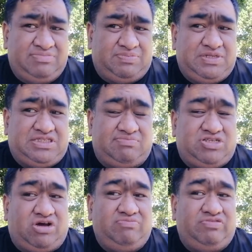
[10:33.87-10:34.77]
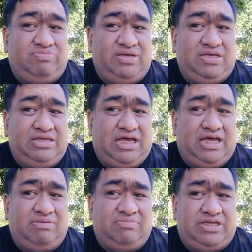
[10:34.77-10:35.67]
spend some time with me
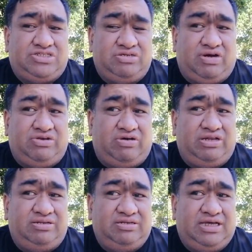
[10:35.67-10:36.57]
at 219.